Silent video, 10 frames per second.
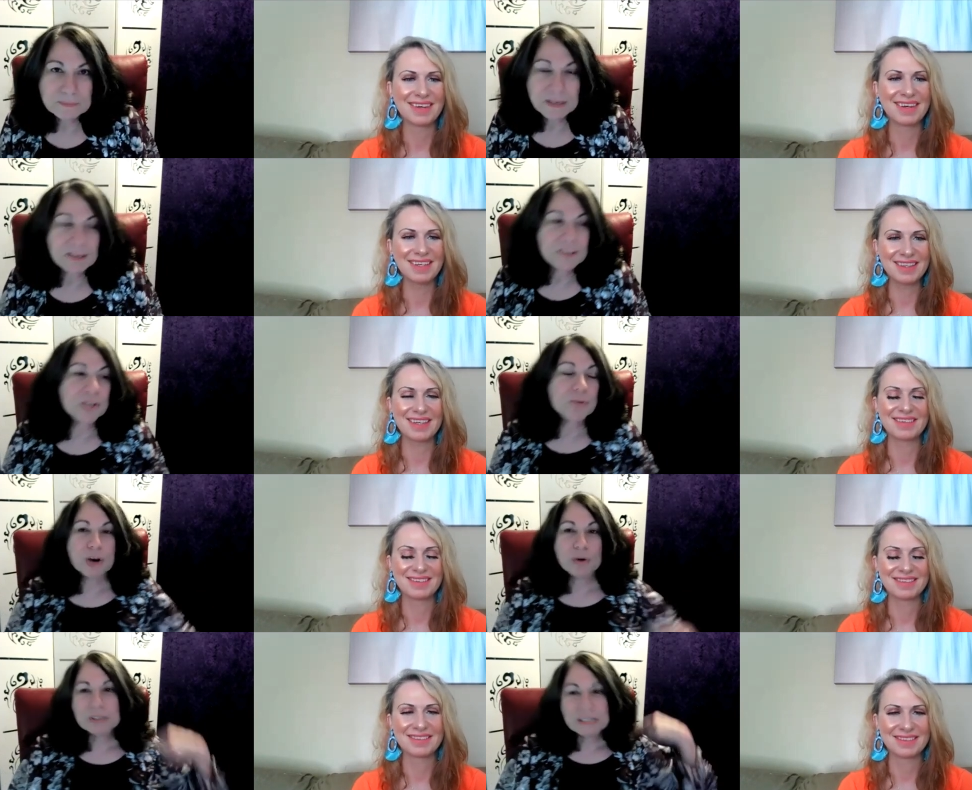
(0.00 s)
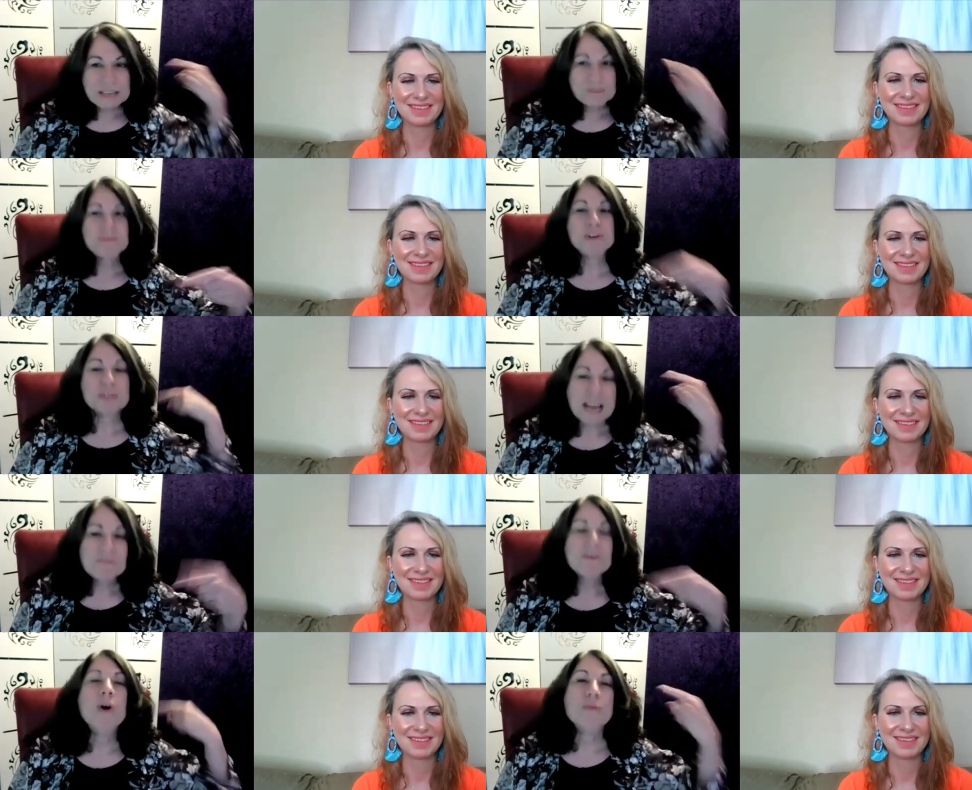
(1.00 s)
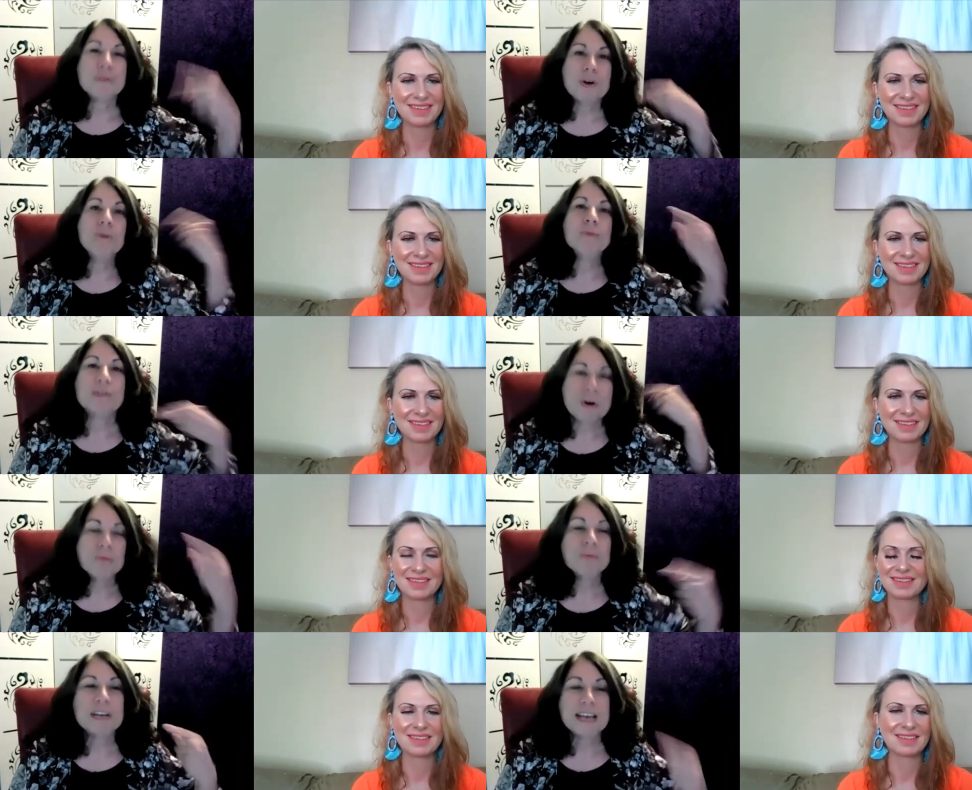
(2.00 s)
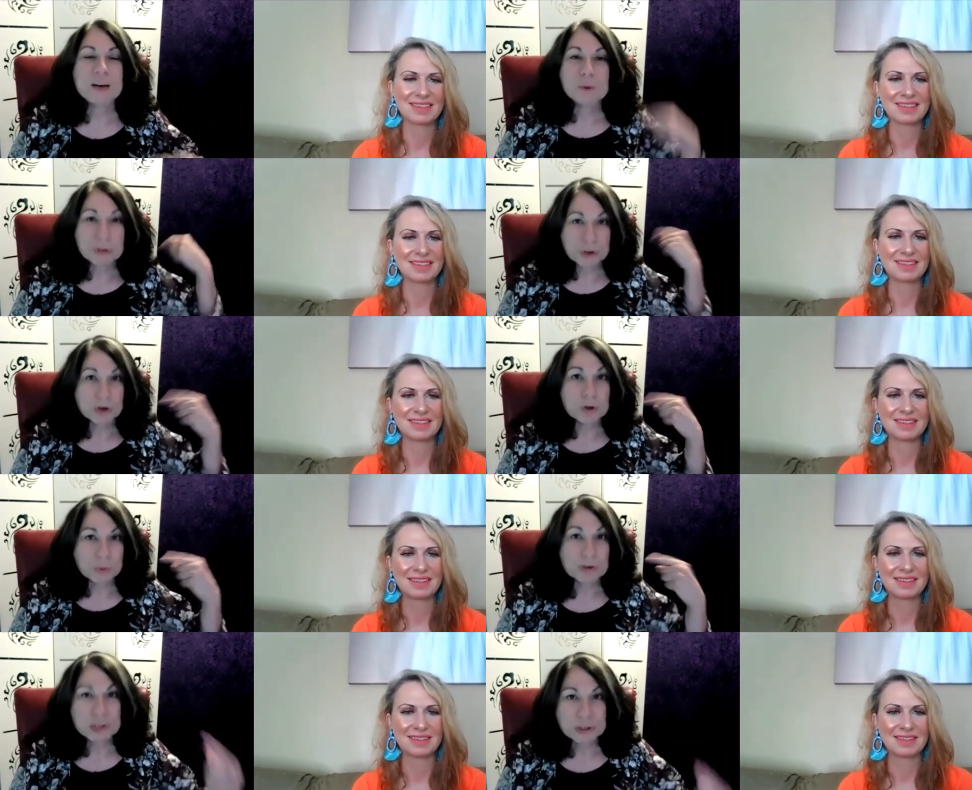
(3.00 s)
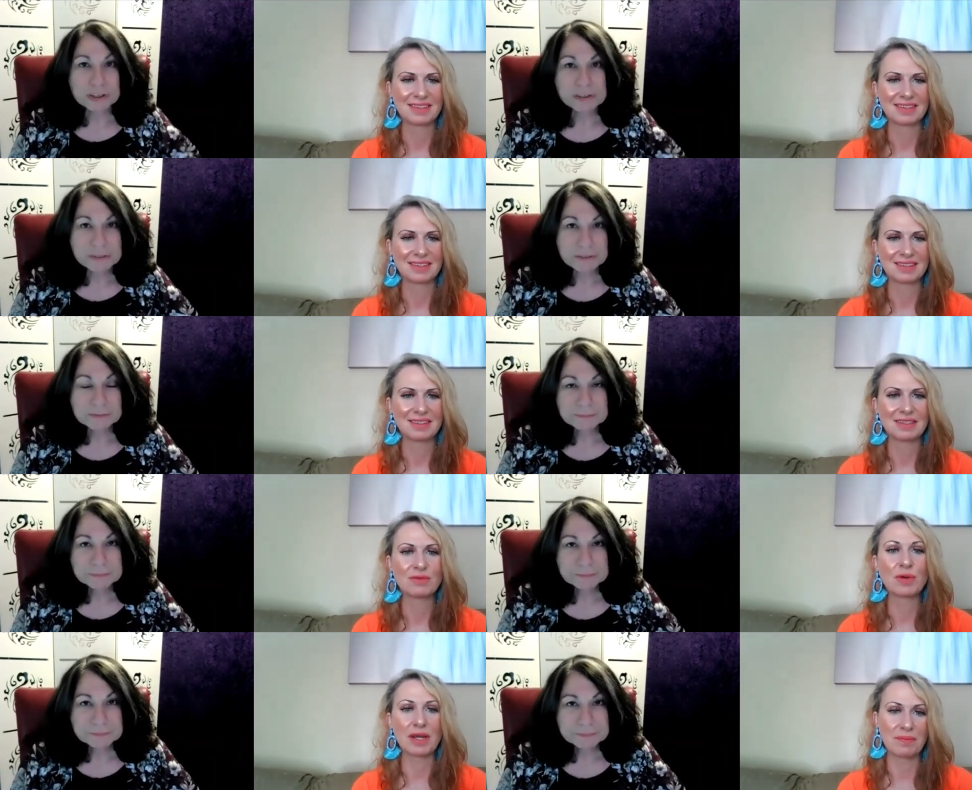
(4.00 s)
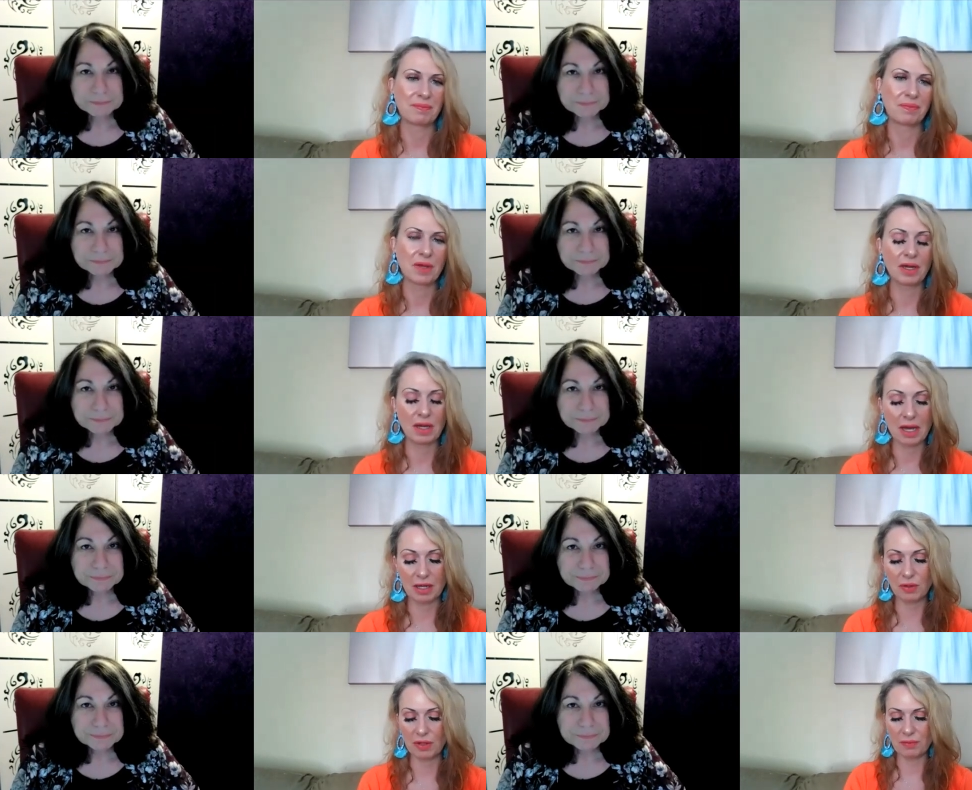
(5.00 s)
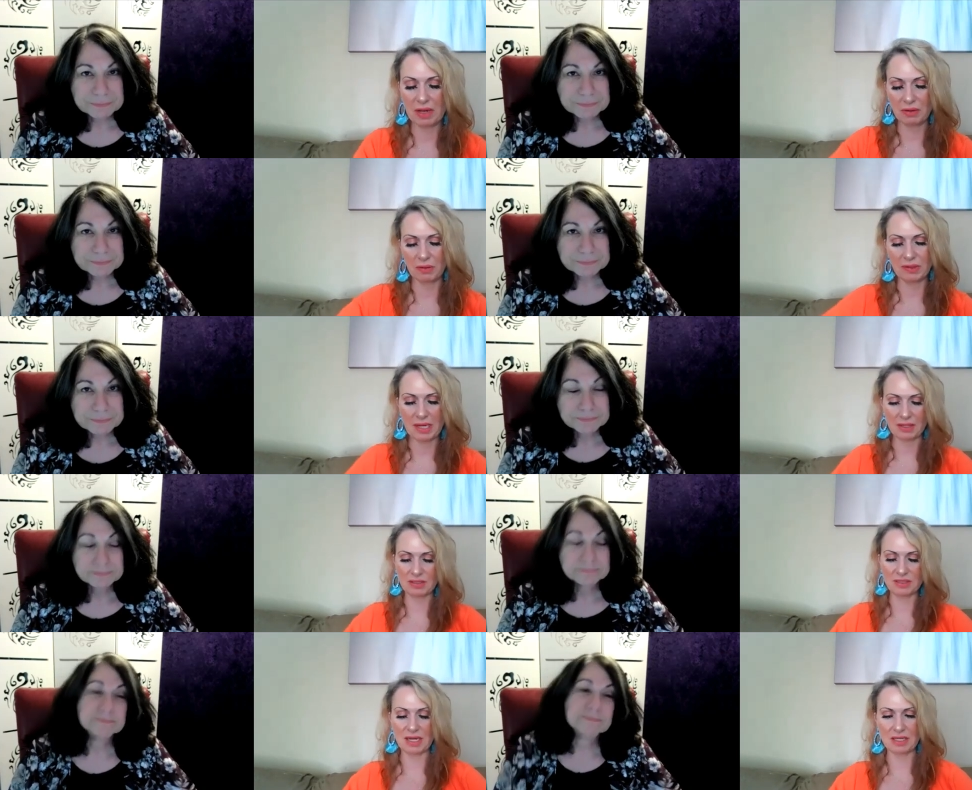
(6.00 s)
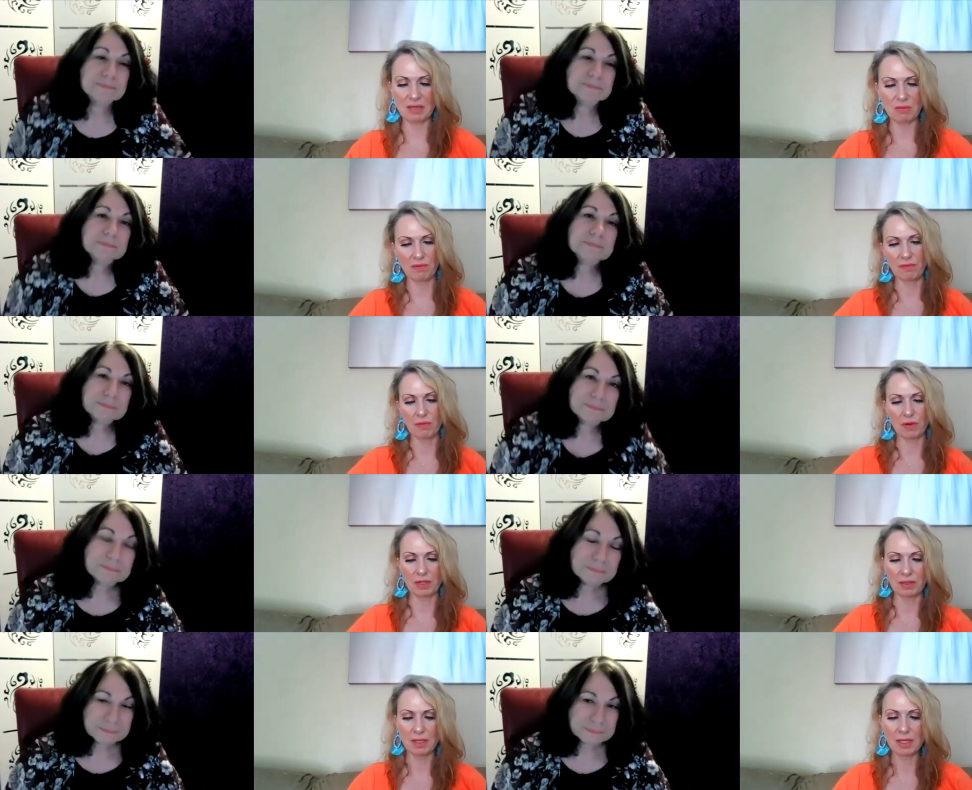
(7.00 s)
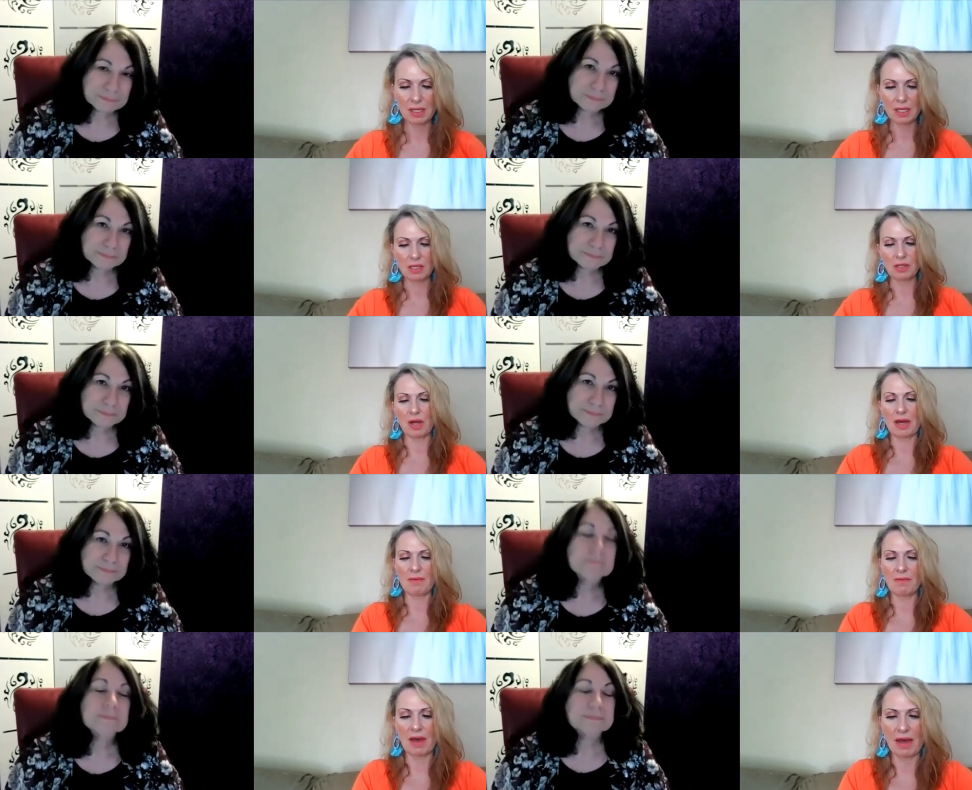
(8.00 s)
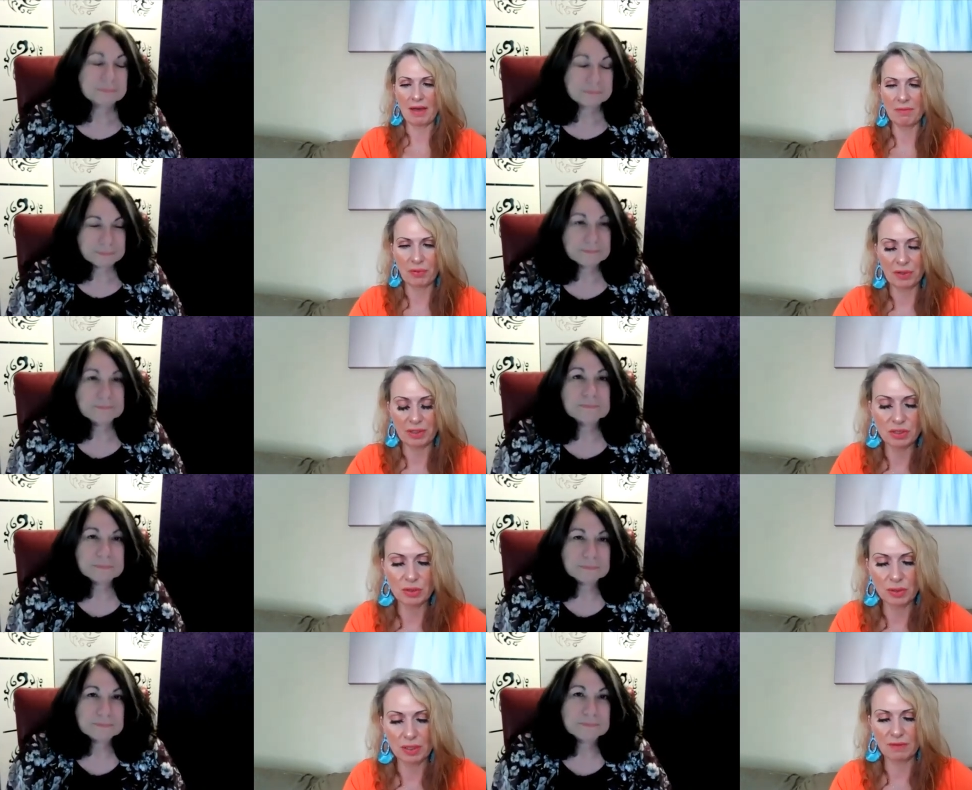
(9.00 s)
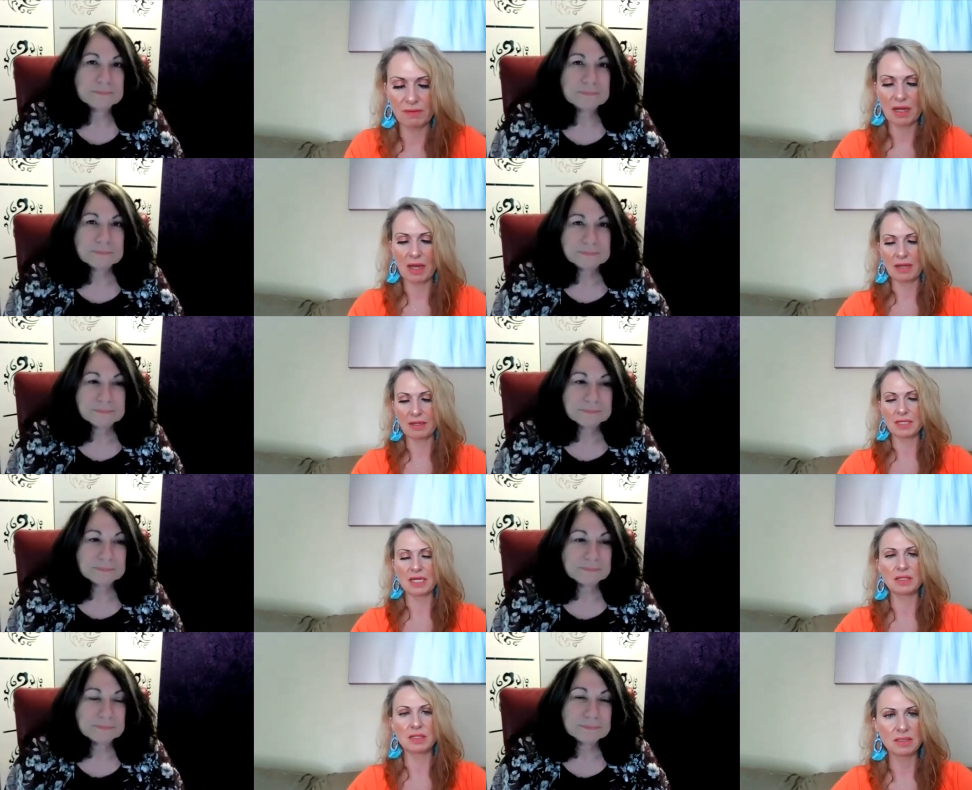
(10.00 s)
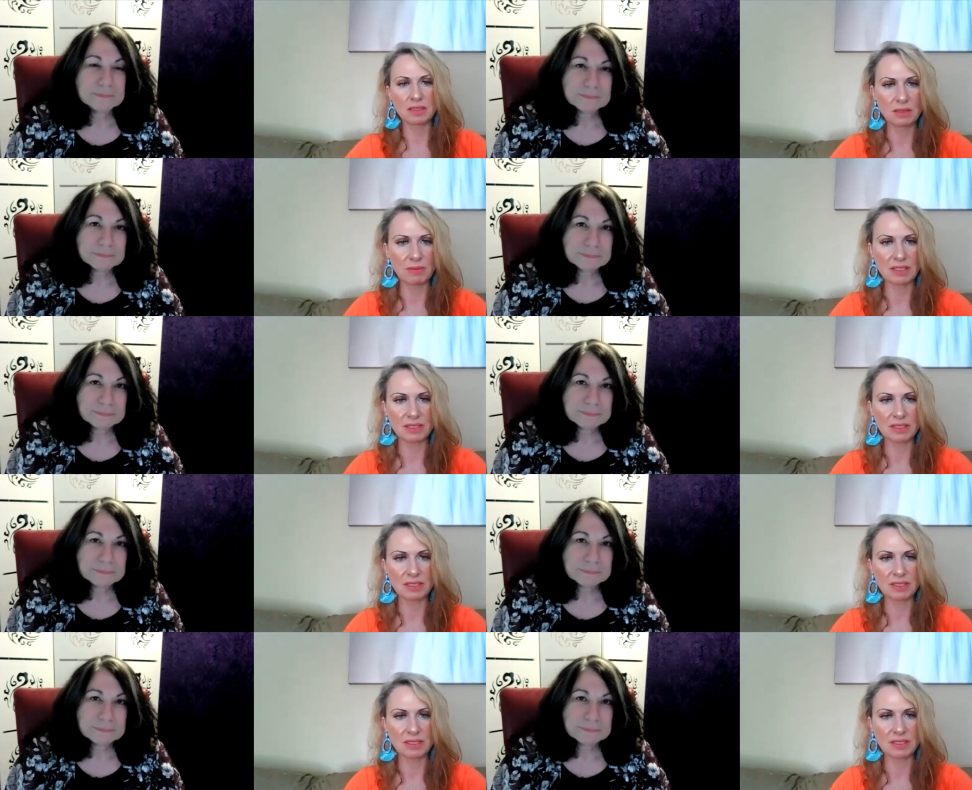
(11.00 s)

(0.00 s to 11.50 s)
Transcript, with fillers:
Speaker 1: I like that. You don't live your life over and over and over again with a coulda, woulda, shouldas. Right. I,
Speaker 2: I agree. I agree with that. You just got to keep moving forward. And, you know, I, I'm pretty intuitive and I, I tend to listen to